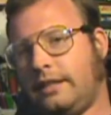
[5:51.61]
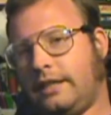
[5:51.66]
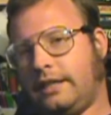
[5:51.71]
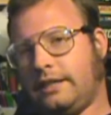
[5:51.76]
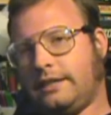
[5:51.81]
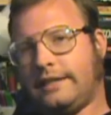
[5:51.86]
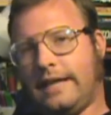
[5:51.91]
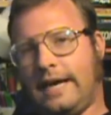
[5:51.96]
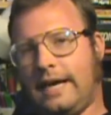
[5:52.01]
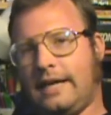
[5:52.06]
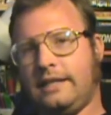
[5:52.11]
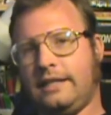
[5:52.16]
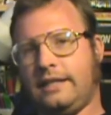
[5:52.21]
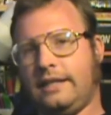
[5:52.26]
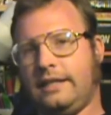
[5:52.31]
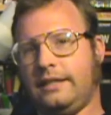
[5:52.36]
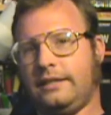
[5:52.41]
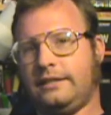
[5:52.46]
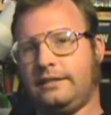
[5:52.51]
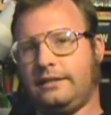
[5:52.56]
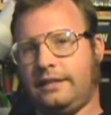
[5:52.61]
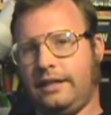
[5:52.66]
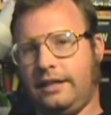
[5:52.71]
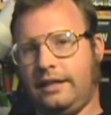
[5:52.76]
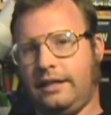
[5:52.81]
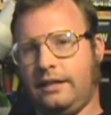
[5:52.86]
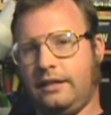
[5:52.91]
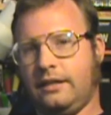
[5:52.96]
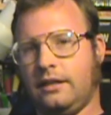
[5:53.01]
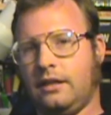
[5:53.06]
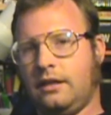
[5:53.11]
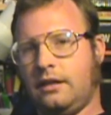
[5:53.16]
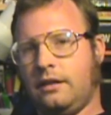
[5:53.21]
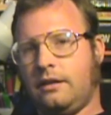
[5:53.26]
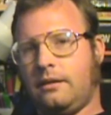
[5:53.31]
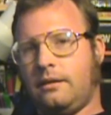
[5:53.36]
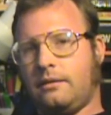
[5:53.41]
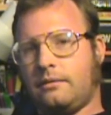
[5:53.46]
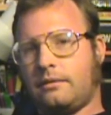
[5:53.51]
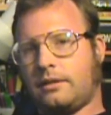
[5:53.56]
is that it is the
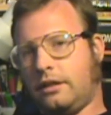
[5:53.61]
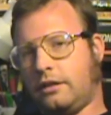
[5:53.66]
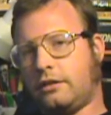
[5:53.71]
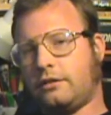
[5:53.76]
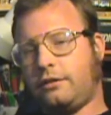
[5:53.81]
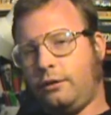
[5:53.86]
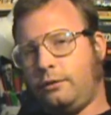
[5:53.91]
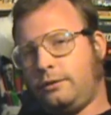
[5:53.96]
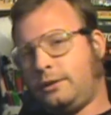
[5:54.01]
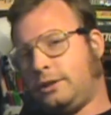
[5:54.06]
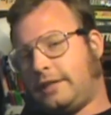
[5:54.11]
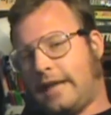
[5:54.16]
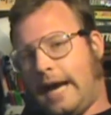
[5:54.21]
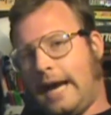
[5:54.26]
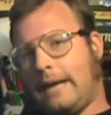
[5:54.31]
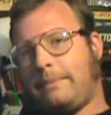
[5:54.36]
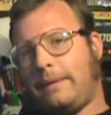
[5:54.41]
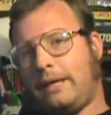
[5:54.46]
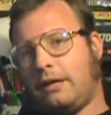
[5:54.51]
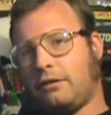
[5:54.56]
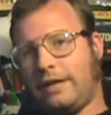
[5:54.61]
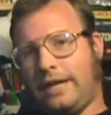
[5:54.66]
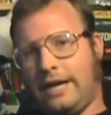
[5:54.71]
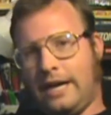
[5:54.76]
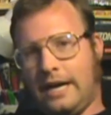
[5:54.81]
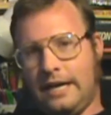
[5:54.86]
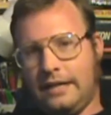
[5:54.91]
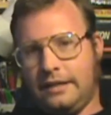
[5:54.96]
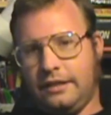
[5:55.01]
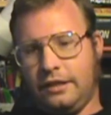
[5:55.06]
conclusion to Hyperion.